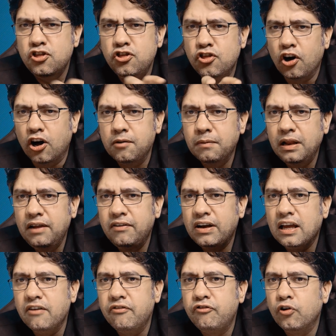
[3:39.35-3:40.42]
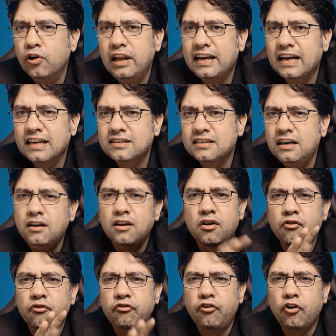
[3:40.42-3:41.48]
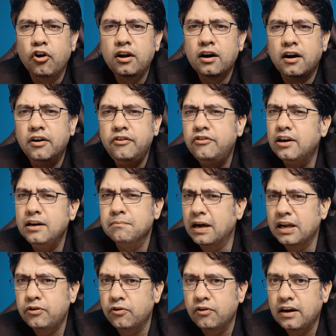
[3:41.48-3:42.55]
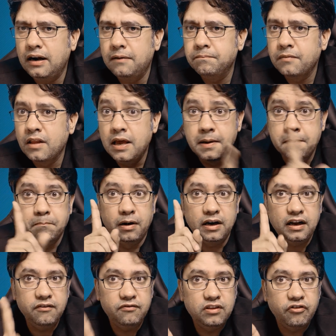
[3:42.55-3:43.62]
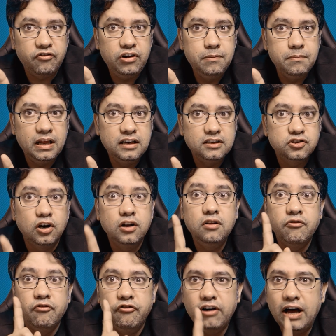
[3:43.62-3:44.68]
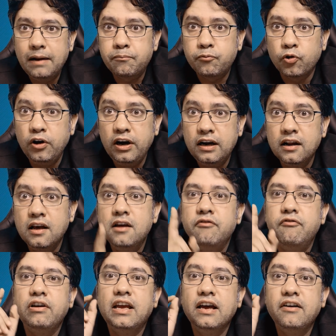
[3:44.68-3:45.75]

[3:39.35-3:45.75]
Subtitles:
Normally we give folic acid 400 microgram, but if the female is on Valproate, we